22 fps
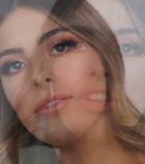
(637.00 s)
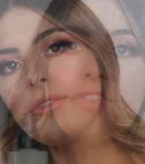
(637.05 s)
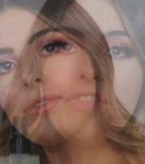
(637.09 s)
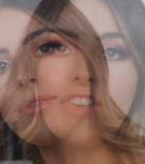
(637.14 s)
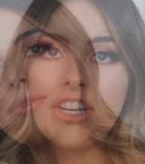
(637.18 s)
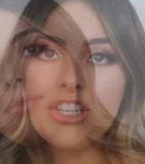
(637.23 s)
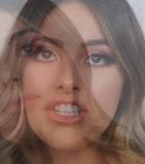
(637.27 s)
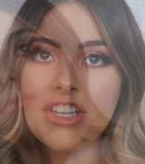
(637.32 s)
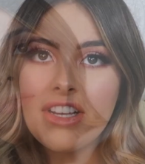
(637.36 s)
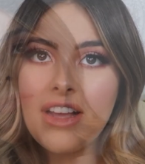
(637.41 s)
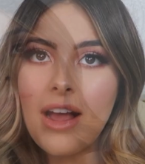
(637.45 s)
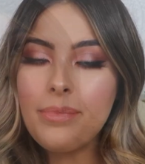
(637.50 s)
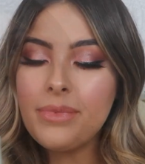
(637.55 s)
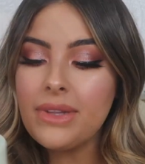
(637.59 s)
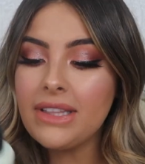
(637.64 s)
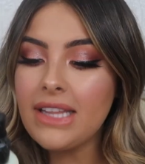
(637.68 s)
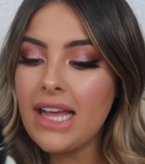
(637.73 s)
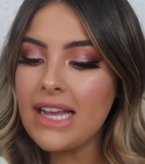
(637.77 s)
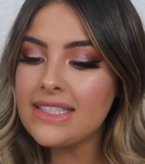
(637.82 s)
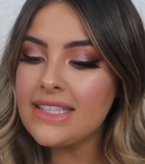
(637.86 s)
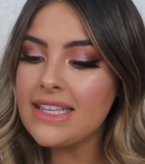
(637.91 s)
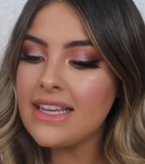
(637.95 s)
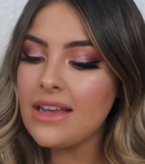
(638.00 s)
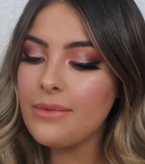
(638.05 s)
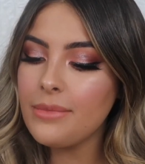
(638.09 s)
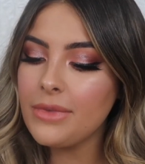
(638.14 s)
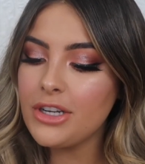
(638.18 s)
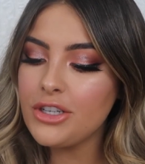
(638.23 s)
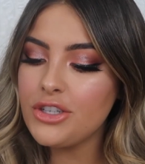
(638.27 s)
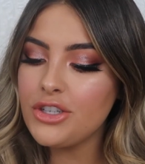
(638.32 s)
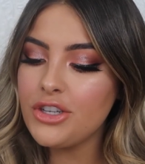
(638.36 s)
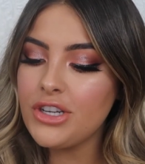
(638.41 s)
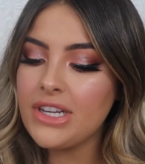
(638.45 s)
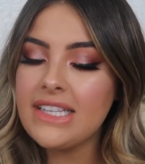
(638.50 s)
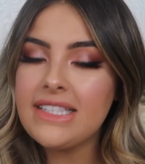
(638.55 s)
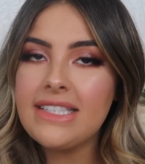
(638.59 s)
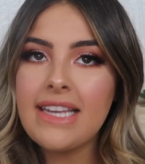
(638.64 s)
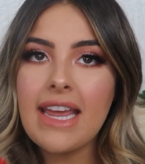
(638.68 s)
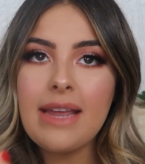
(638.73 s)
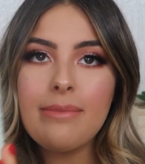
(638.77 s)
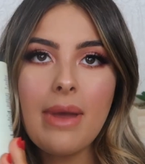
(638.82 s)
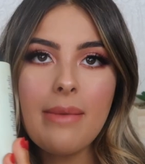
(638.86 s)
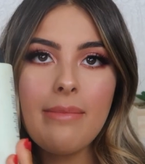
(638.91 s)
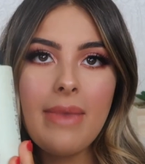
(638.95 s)
So finishing up, the last thing I'm going to do is
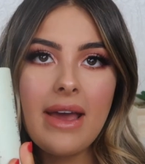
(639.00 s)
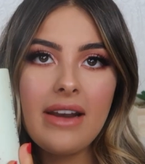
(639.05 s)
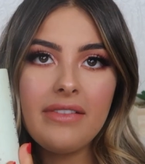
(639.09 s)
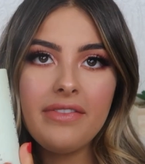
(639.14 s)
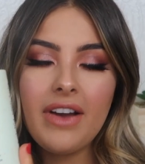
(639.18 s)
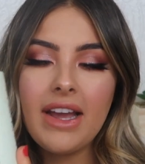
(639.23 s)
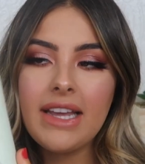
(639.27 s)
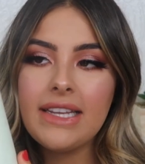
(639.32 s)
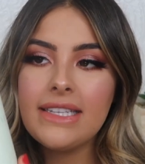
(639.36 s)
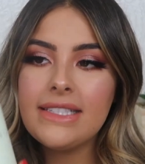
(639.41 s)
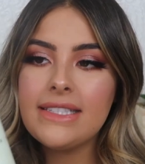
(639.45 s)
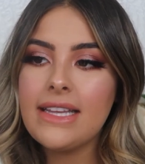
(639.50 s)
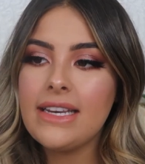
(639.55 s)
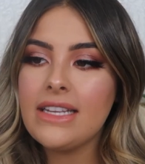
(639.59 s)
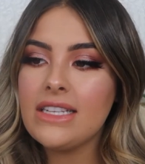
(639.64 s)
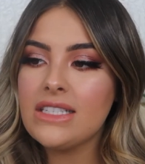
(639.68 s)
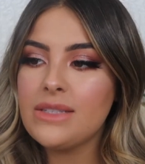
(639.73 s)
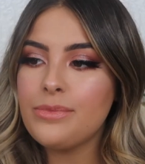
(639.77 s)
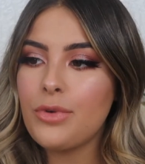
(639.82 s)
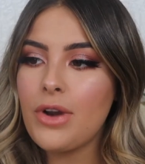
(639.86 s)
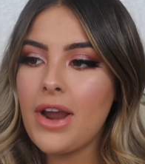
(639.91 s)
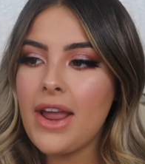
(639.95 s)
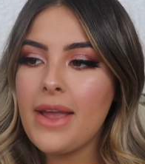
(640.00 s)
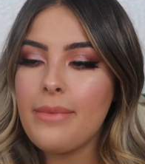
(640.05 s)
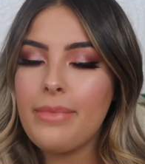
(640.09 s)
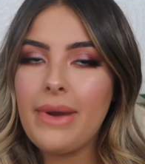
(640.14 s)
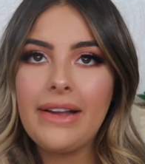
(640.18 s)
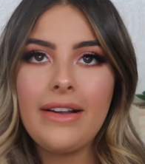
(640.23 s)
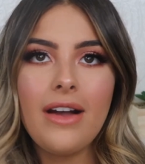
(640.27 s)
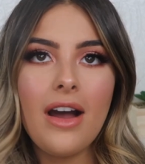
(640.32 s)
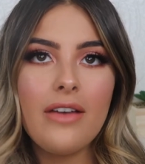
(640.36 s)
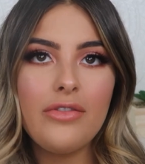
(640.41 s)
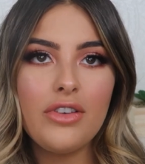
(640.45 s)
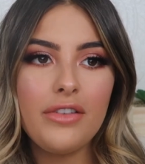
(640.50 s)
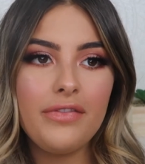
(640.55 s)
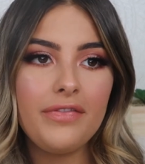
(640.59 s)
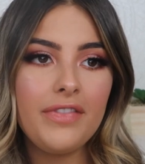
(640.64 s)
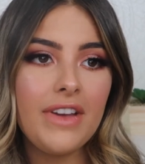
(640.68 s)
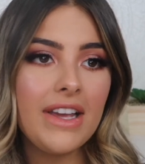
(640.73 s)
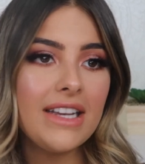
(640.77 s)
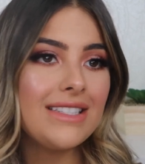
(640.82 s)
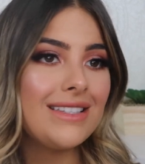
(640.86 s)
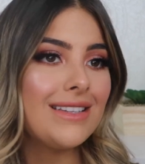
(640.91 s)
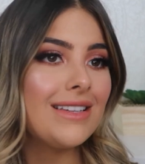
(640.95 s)
take my mattifying setting spray by
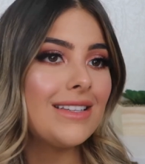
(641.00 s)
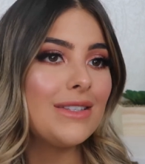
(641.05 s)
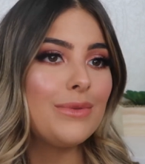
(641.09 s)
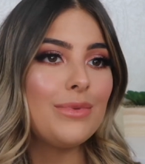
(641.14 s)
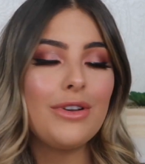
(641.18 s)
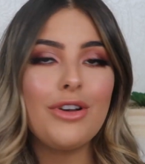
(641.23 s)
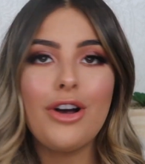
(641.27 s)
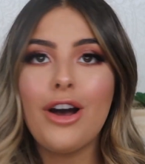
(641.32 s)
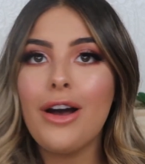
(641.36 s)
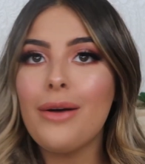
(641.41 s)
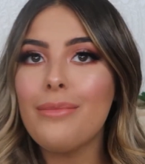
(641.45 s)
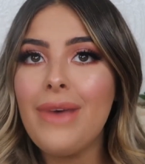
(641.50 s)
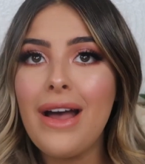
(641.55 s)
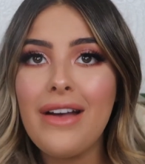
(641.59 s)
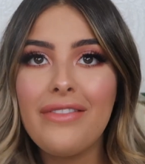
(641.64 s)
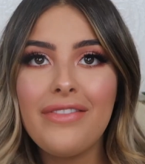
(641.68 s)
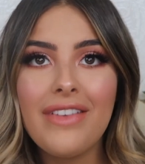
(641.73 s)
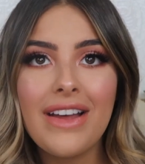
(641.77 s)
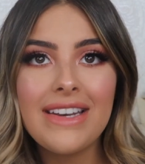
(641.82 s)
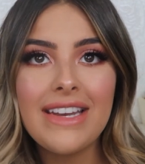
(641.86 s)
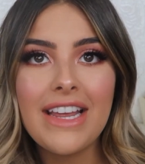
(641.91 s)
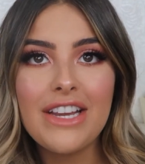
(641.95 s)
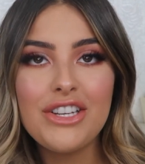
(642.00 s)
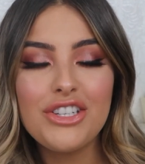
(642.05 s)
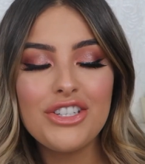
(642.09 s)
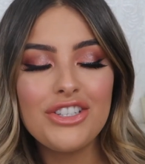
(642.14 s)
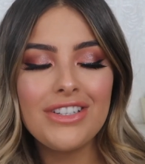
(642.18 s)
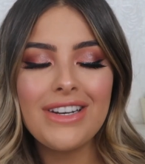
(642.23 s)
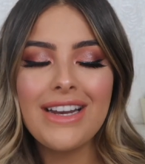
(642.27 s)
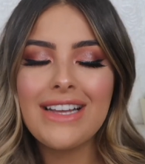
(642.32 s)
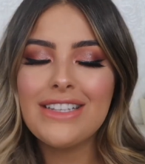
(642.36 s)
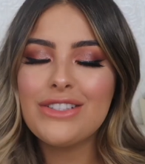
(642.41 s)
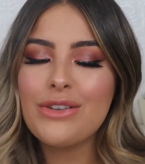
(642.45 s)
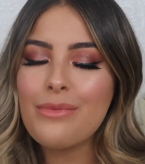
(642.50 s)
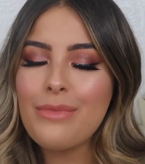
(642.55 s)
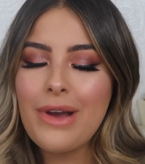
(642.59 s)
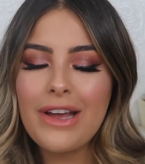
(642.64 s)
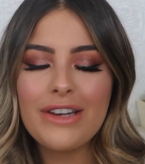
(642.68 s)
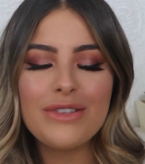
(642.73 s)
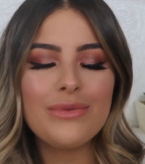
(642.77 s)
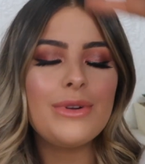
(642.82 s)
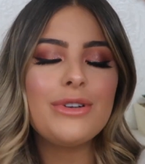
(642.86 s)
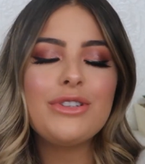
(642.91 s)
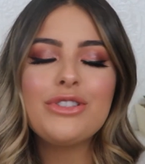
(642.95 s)
CRxx because we've got a matte foundation today, so I
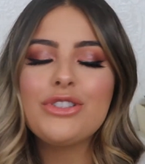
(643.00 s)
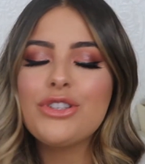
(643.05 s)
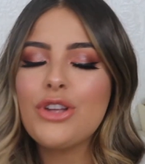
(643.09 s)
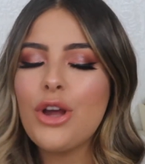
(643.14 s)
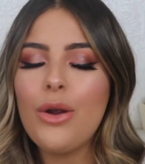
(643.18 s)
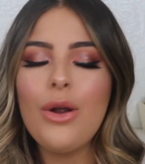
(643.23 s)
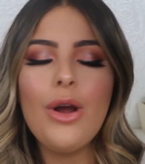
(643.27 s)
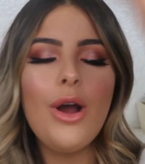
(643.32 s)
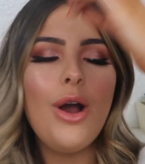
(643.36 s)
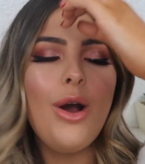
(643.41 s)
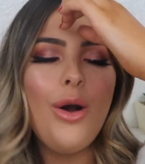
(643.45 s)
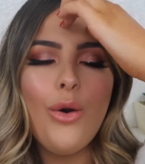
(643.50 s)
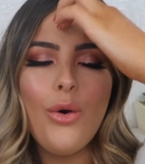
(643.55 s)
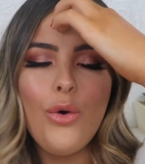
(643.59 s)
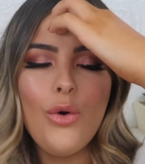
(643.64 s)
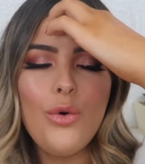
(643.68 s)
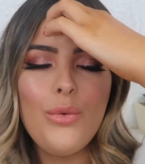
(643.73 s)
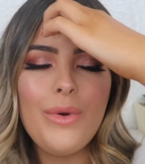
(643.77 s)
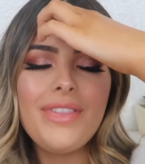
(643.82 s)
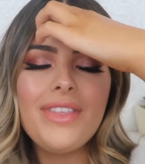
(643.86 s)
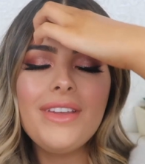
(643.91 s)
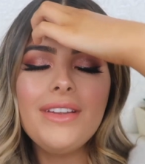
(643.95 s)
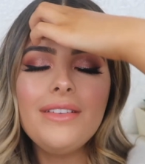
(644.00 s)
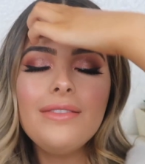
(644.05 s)
might as well just go all with